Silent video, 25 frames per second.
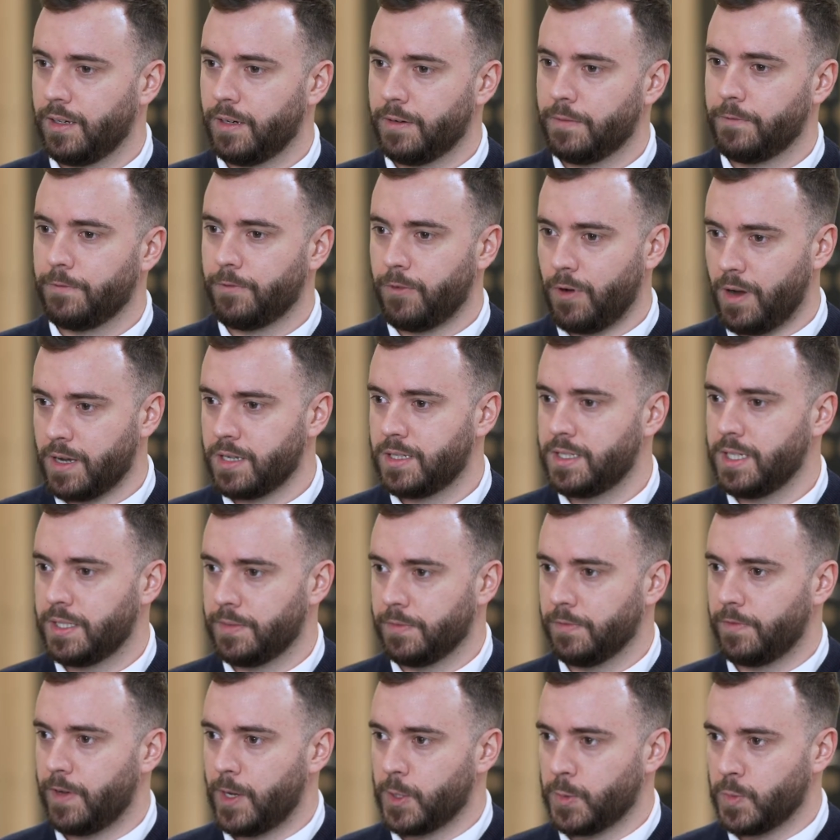for us,
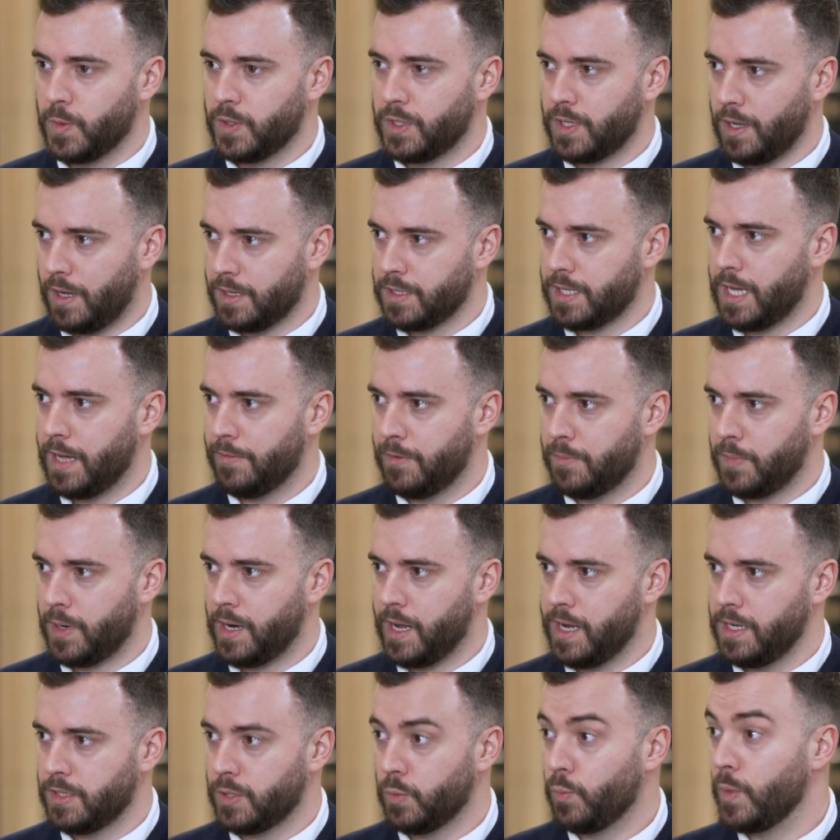disinvestment does have a
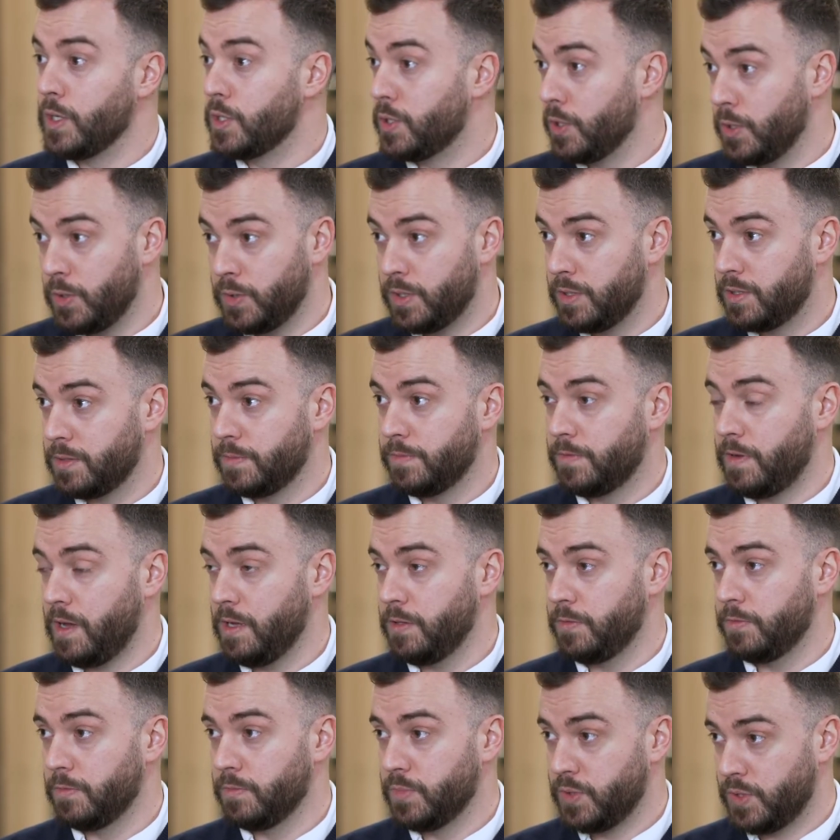place, and we do
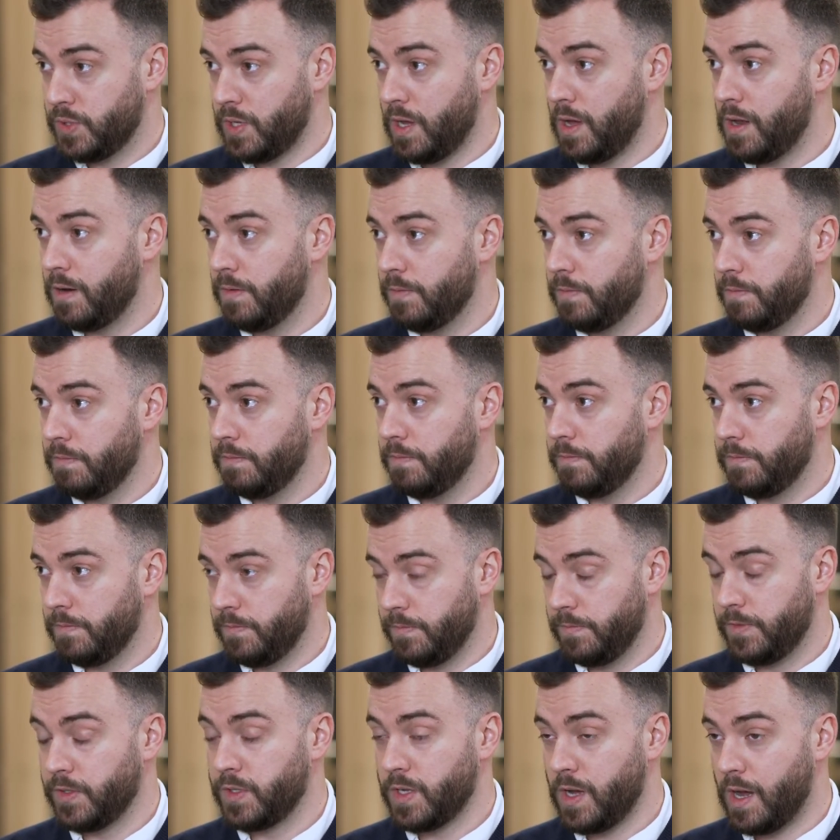disinvest from certain
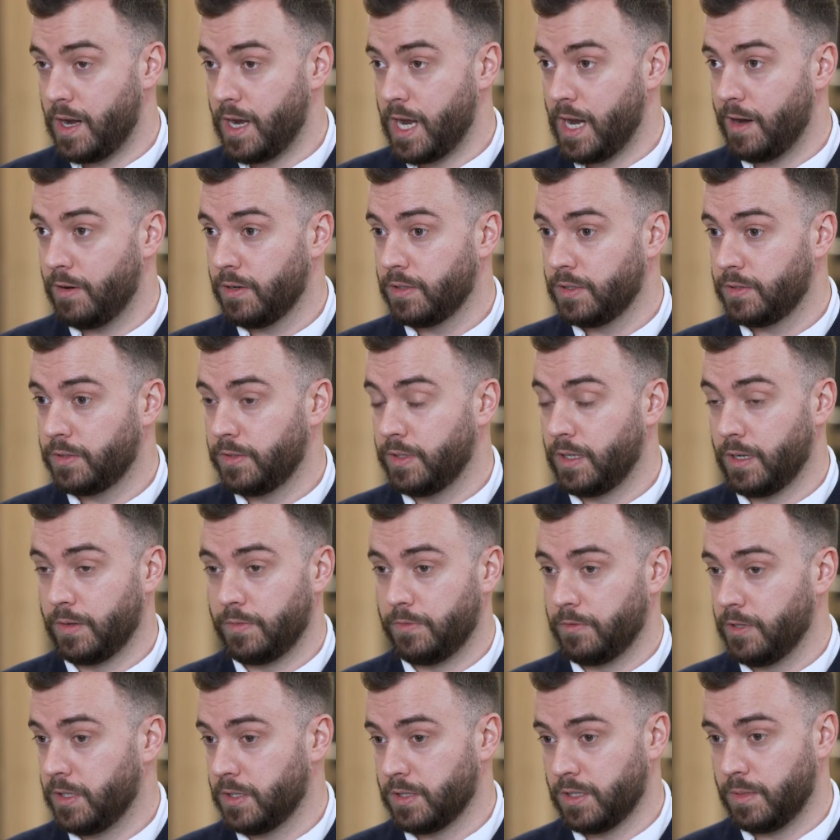areas.
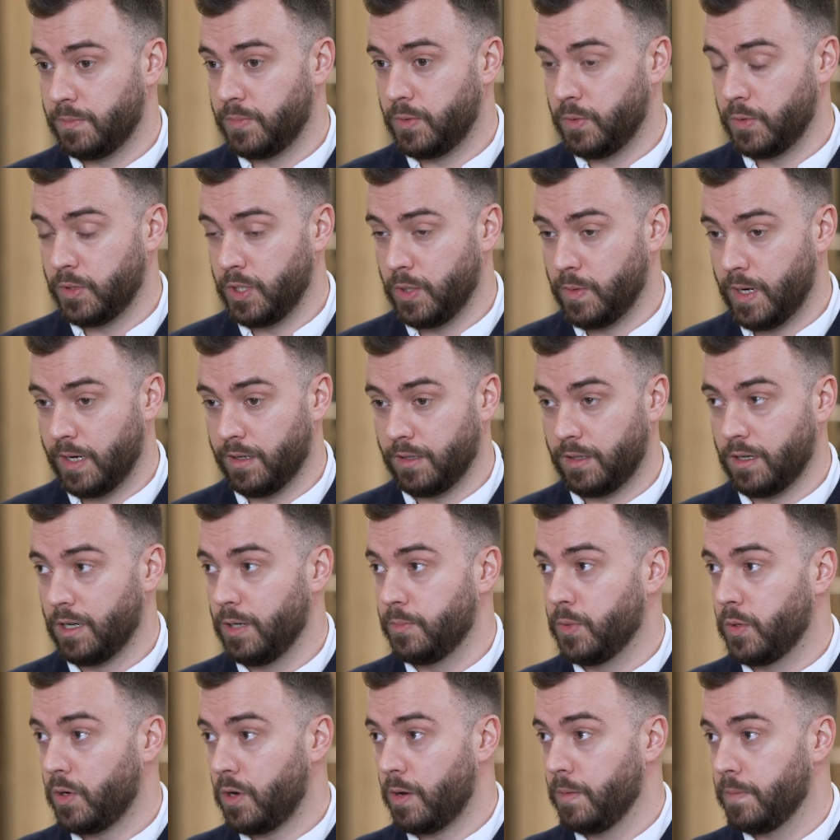For example, UN
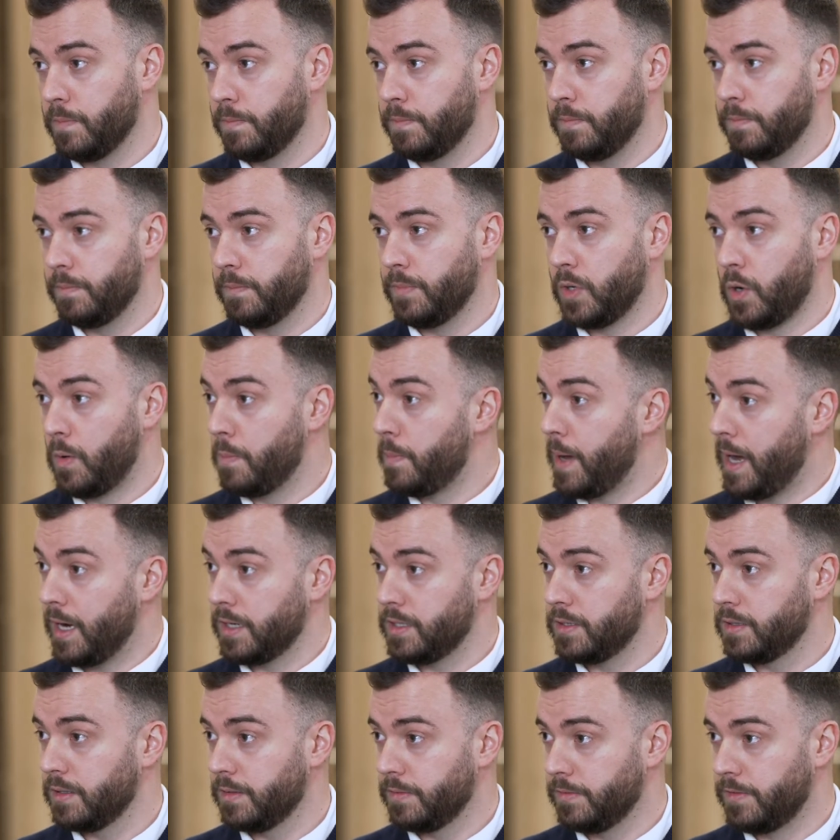Global
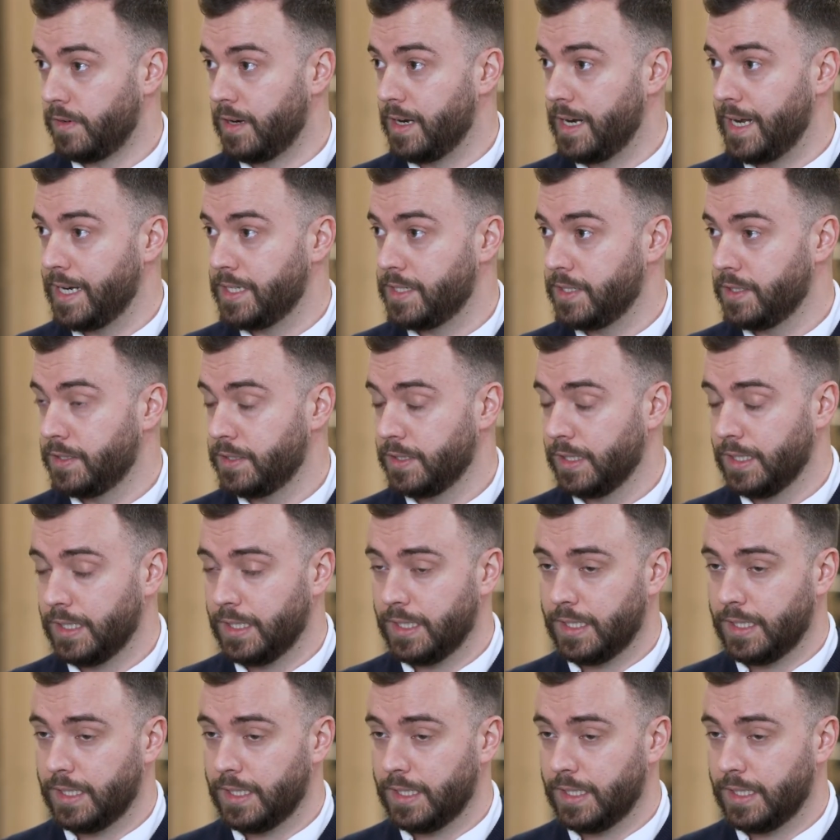Compact violators.